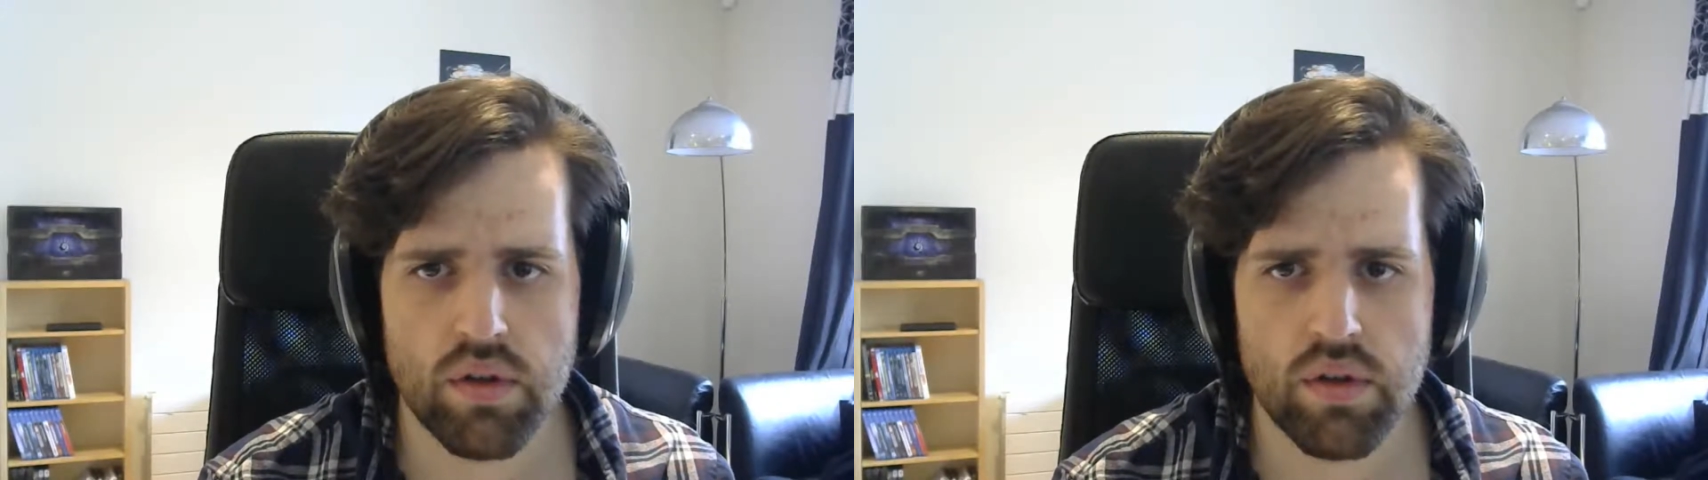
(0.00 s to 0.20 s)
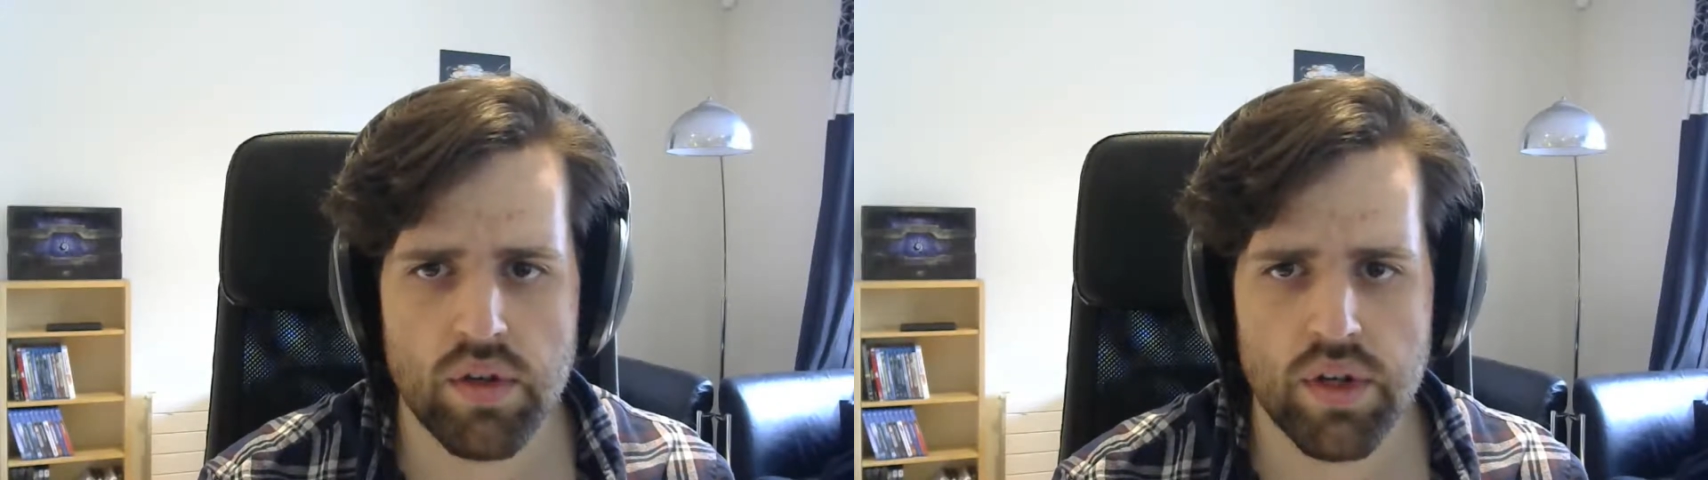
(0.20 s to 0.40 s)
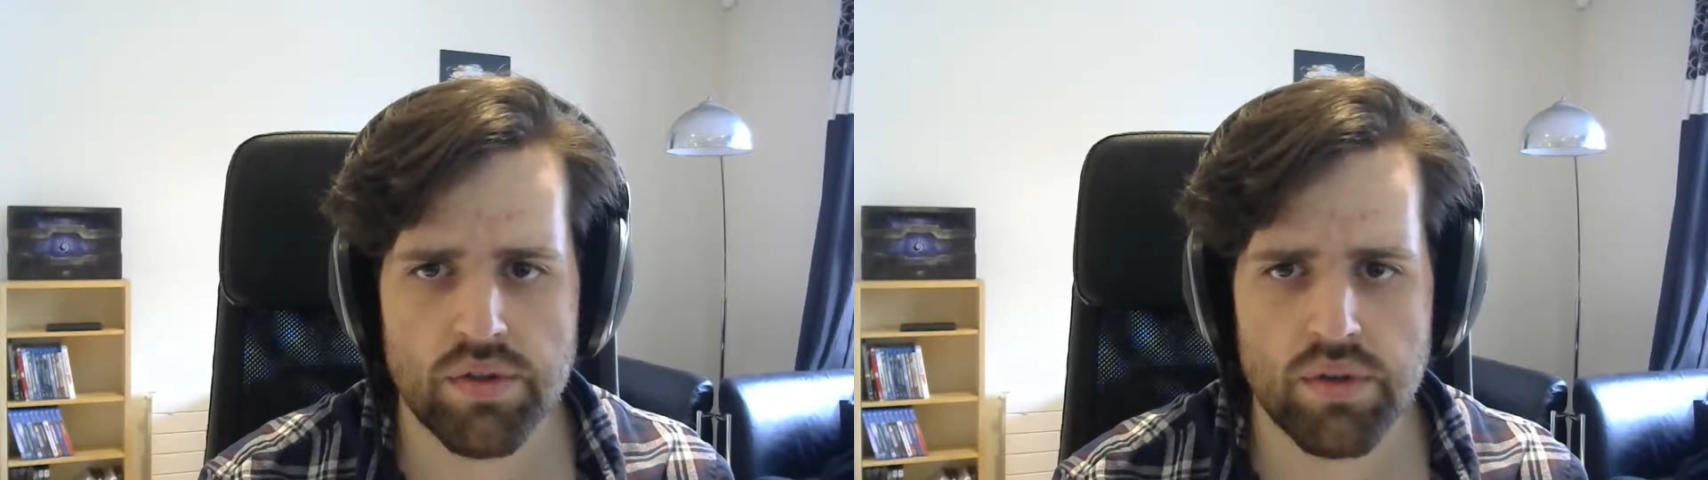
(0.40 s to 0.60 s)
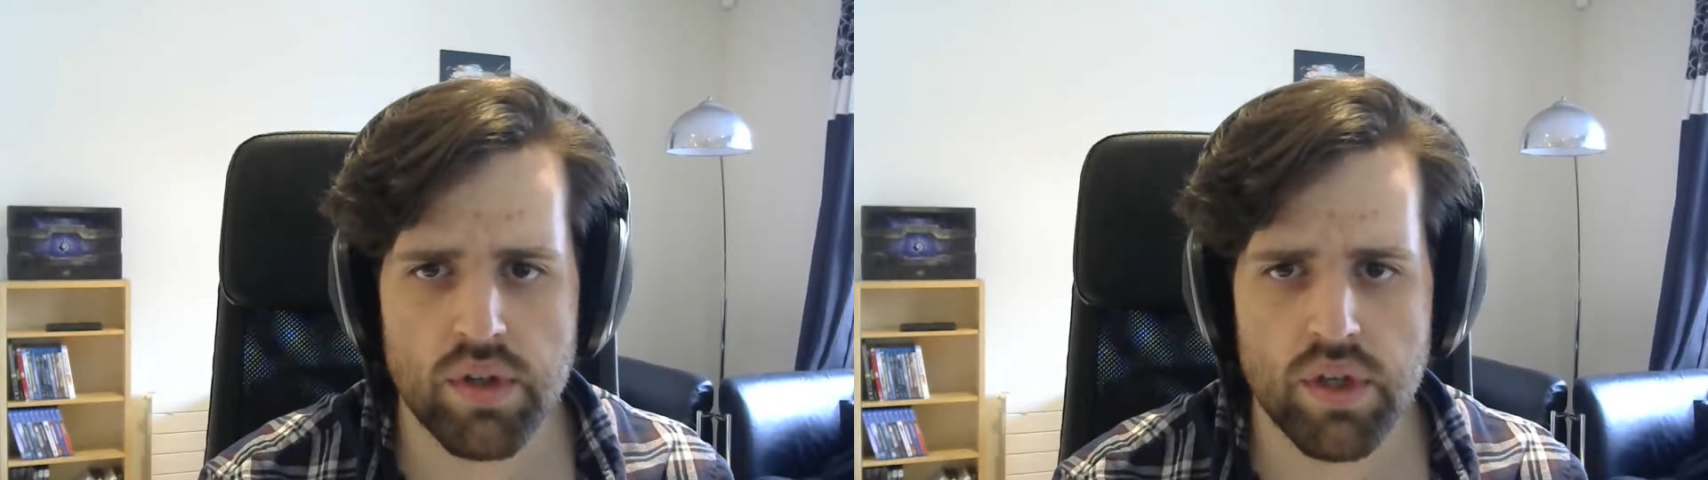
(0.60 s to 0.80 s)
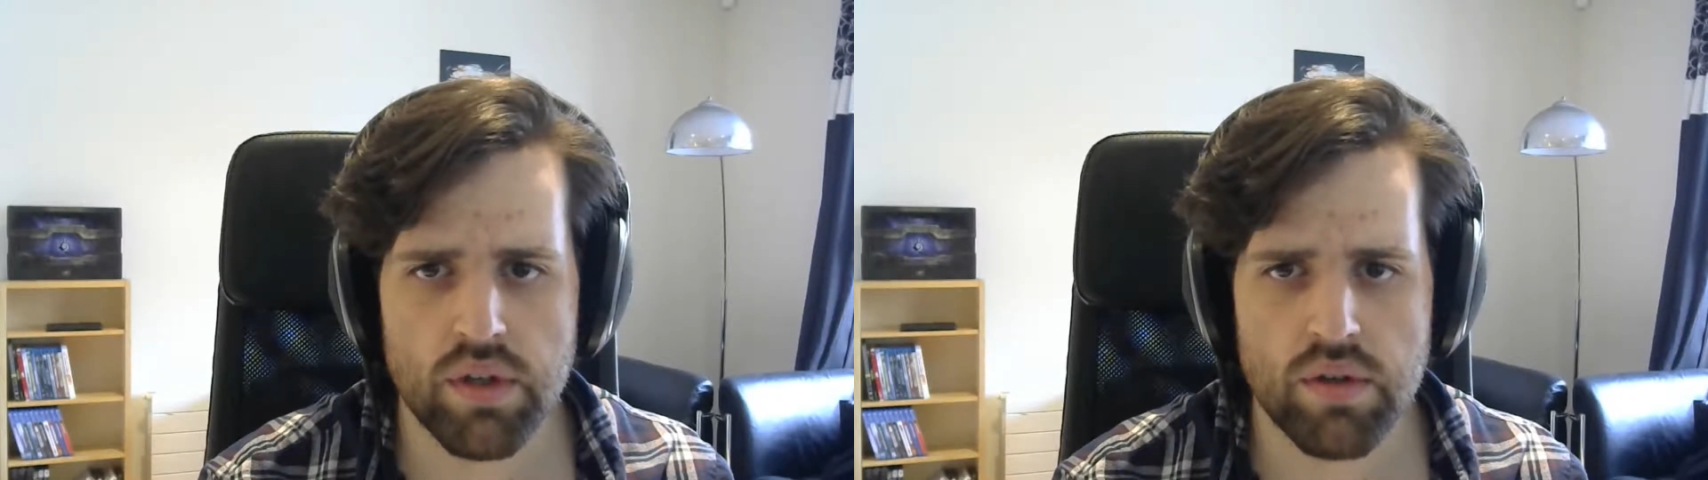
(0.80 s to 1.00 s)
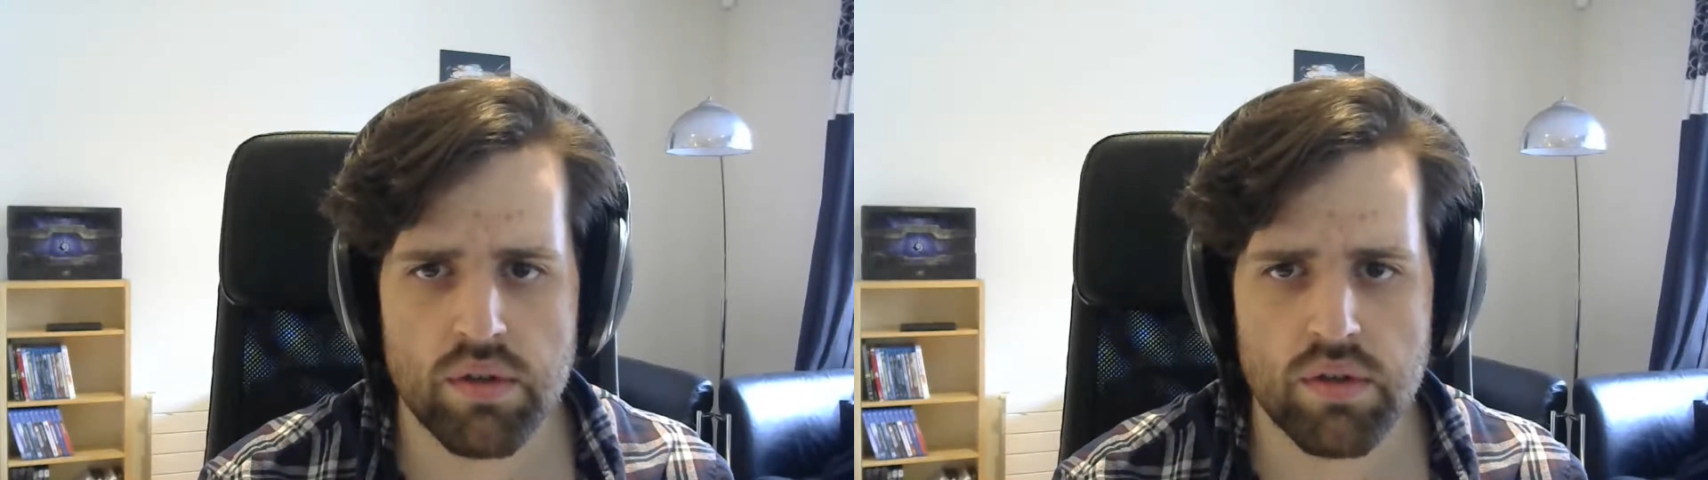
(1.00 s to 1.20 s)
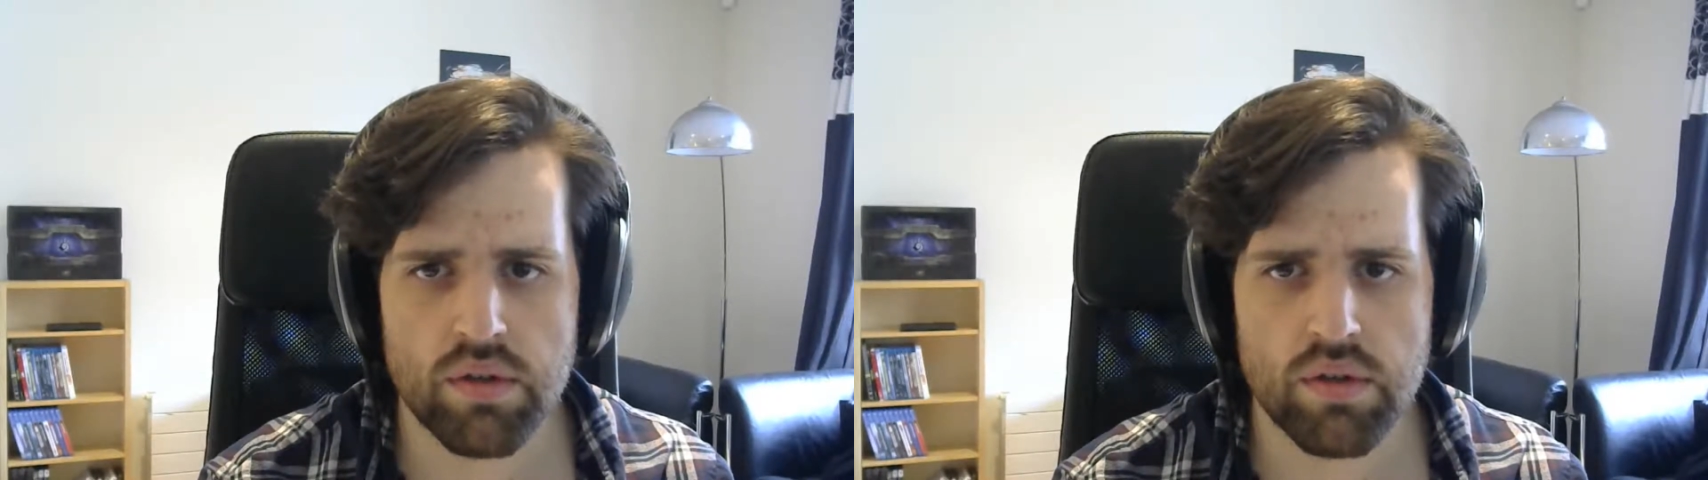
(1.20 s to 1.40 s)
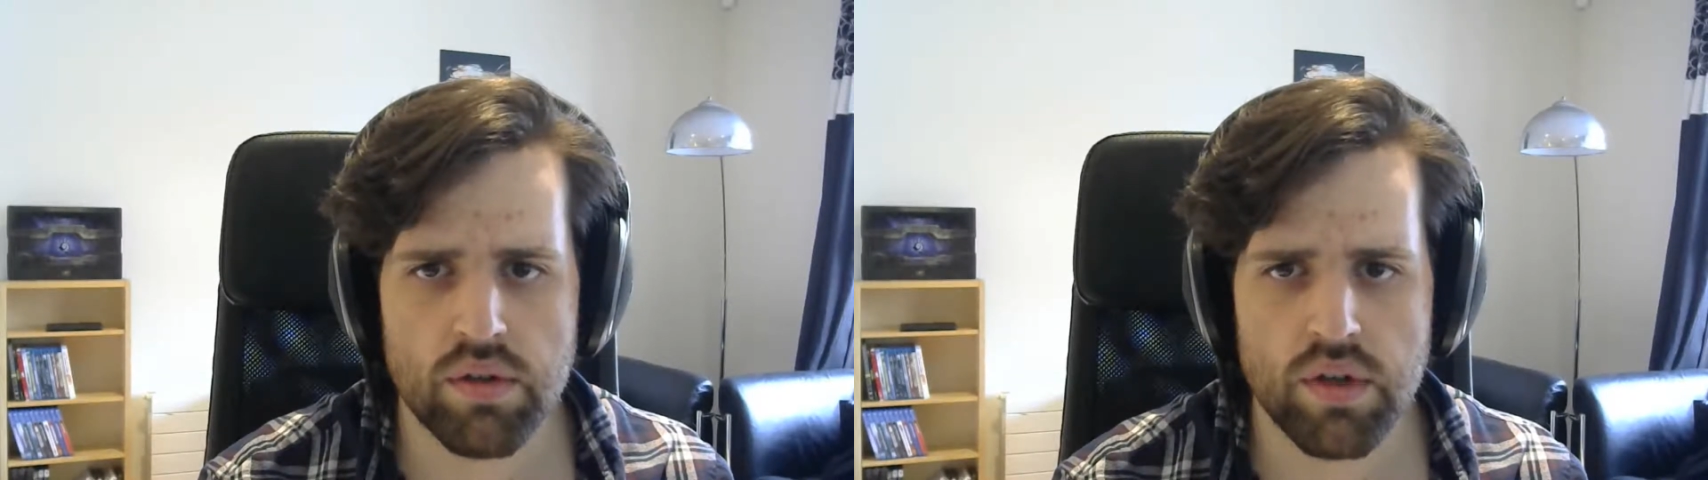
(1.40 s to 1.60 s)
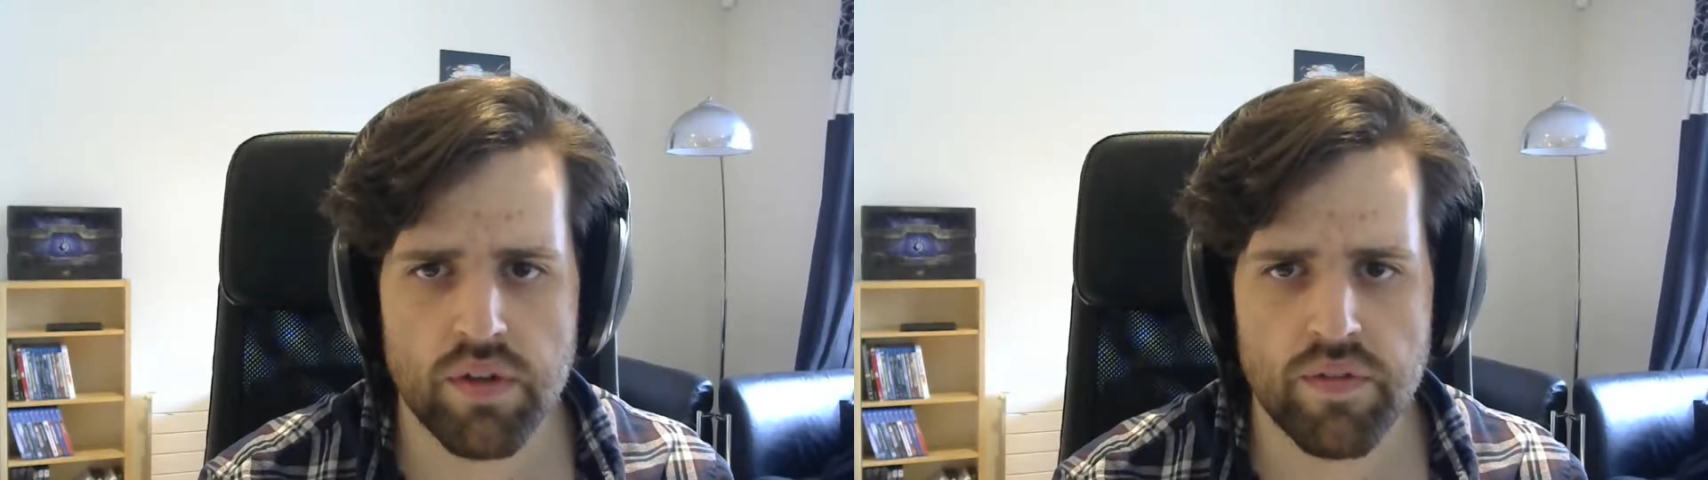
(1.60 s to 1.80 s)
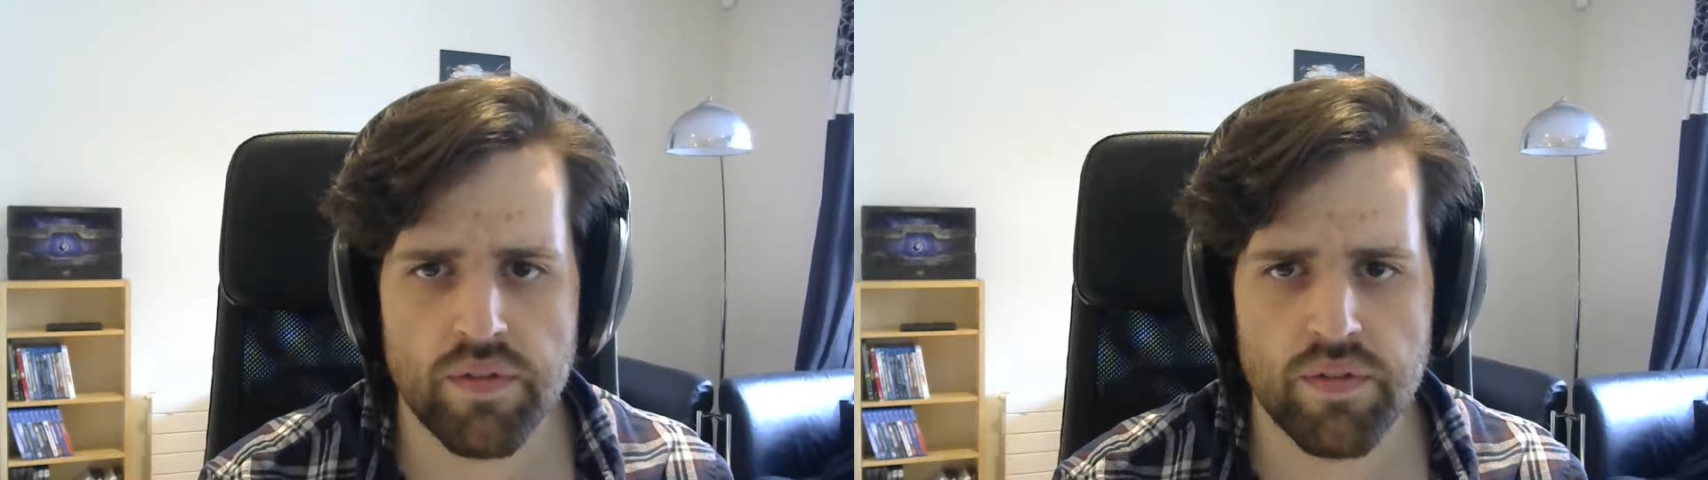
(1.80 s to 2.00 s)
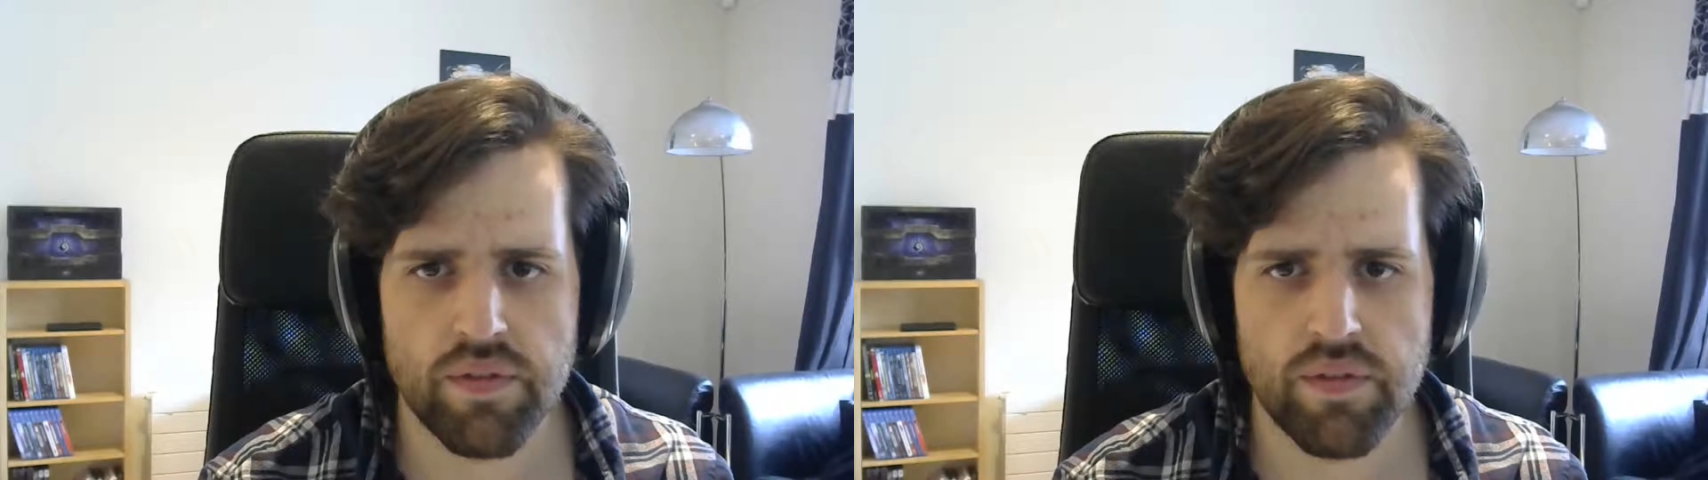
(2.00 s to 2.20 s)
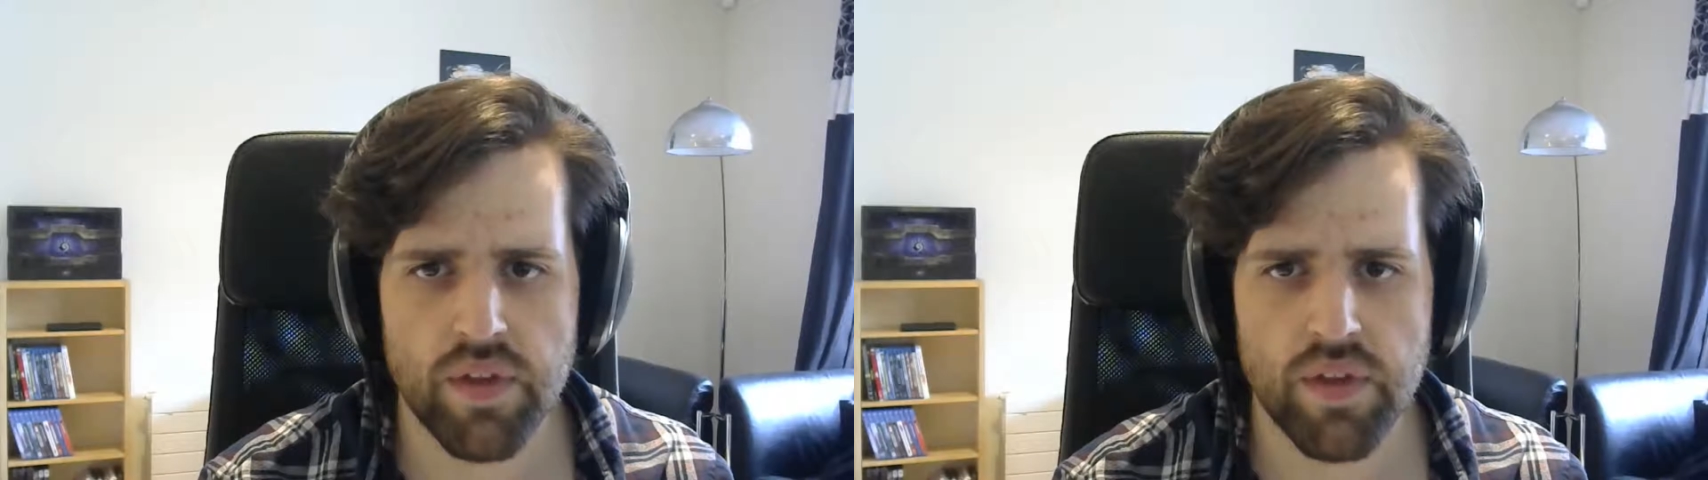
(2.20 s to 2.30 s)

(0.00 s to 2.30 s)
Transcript: naturally or if